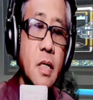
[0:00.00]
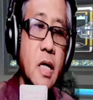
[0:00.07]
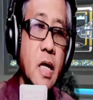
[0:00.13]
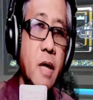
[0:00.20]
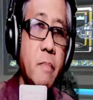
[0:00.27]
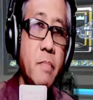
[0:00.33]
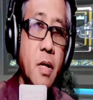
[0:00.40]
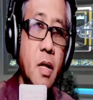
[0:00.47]

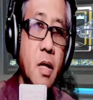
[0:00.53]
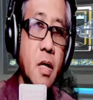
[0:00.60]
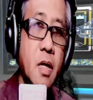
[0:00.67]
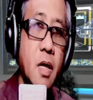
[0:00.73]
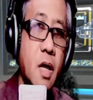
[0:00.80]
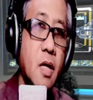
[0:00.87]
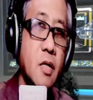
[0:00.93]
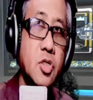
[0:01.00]
capillary
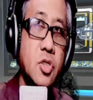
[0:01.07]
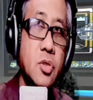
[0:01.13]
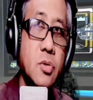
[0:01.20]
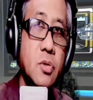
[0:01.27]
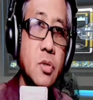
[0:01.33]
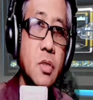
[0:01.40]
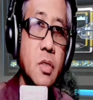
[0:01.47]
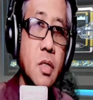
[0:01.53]

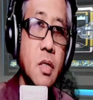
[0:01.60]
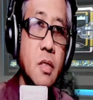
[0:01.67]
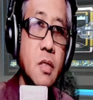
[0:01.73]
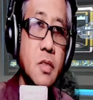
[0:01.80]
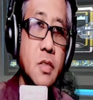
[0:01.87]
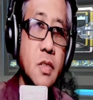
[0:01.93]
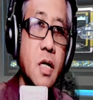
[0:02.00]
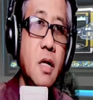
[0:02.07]
action in the
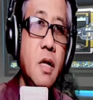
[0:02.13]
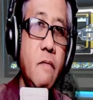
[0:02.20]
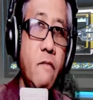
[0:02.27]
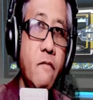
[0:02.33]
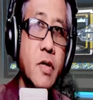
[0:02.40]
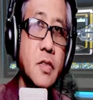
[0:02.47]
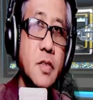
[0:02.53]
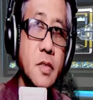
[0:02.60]
xylem
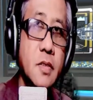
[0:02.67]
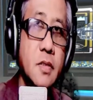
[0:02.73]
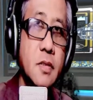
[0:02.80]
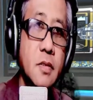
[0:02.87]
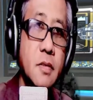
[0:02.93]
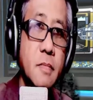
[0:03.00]
vessel,